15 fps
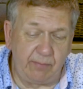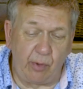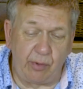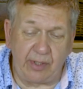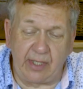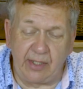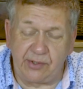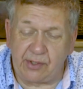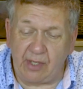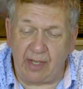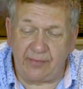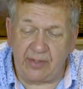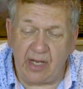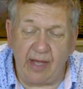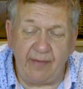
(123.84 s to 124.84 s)
more akin to
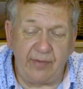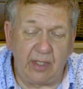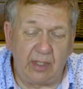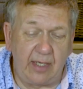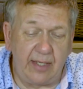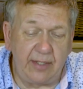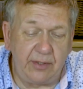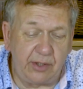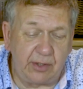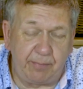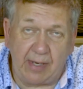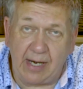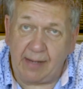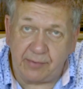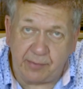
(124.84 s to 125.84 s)
having heavier lines,
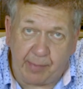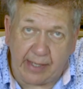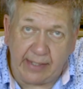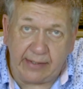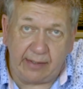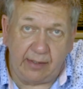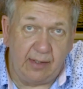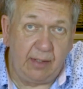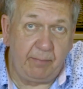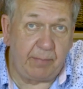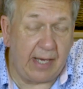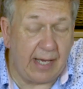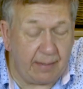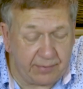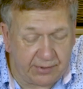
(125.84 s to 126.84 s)
perhaps pike,
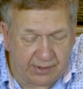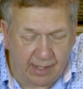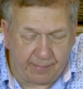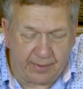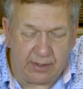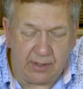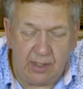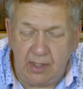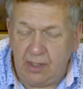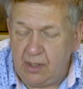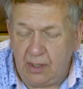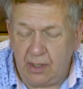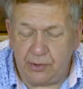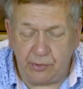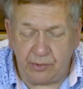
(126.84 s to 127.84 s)
perhaps salmon,
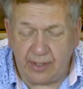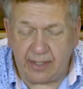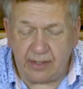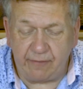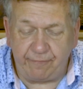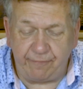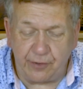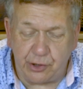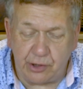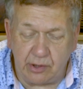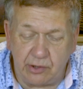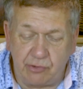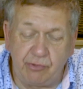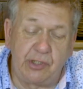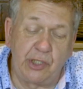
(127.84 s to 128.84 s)
and you'd either fish
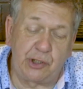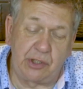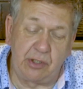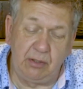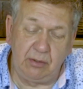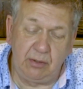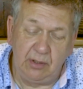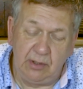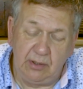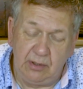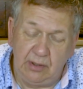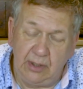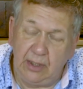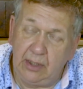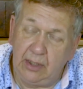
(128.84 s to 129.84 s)
it traditional
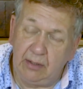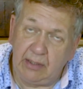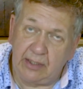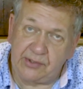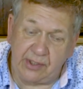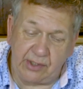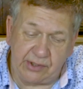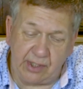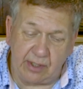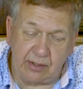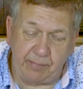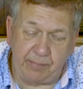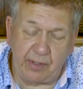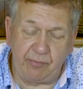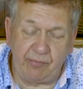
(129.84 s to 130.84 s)
as a
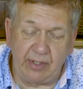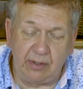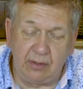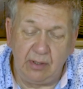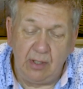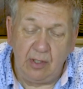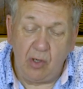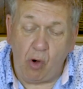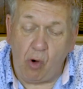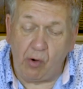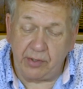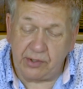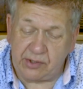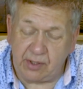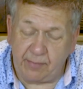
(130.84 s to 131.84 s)
centre pin reel,
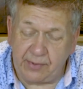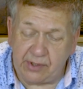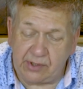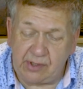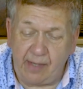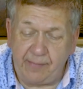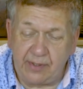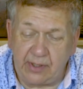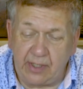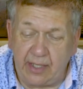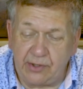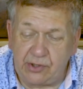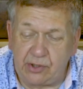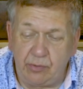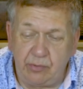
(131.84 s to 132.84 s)
or as some of the salmon
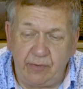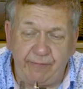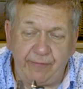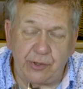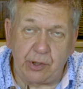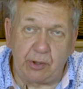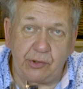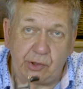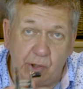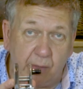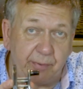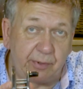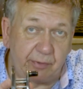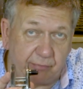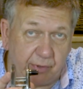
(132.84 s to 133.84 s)
guys do, you fish it on
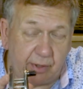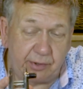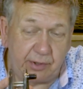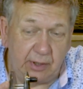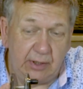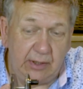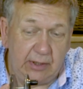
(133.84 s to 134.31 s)
top of the rod,